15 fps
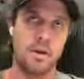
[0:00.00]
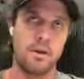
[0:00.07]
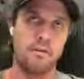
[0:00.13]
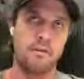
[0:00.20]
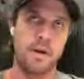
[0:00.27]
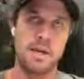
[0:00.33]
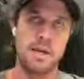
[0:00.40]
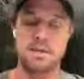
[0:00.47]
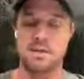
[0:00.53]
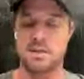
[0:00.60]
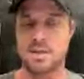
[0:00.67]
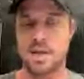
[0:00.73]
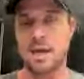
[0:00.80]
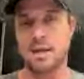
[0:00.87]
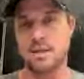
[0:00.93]
face the
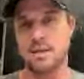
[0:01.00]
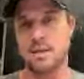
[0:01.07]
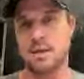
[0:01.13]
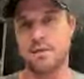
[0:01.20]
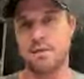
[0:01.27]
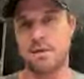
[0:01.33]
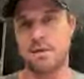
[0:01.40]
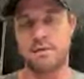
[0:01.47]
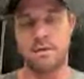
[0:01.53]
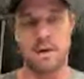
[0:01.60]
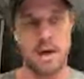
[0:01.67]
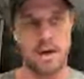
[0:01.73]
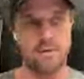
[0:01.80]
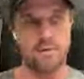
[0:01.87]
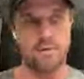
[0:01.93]
second delivery if you
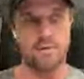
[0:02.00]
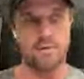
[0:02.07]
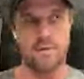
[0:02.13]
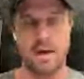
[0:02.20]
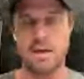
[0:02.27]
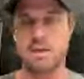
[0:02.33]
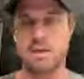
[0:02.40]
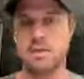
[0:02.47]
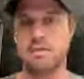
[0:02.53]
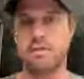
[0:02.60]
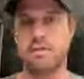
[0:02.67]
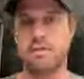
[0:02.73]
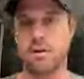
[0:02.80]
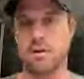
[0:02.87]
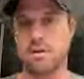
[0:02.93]
haven't faced the
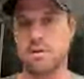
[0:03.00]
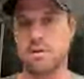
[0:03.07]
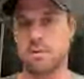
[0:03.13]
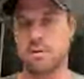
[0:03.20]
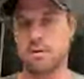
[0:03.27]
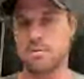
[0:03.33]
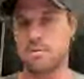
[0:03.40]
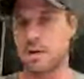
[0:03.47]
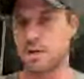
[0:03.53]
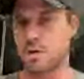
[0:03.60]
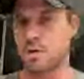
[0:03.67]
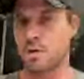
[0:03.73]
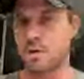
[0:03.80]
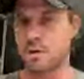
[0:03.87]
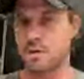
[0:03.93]
first with as much
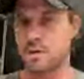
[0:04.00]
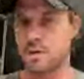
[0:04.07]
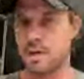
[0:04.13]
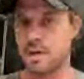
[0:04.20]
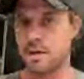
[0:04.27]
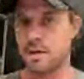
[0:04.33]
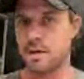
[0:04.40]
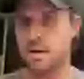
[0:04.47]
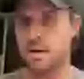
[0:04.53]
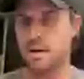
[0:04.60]
quality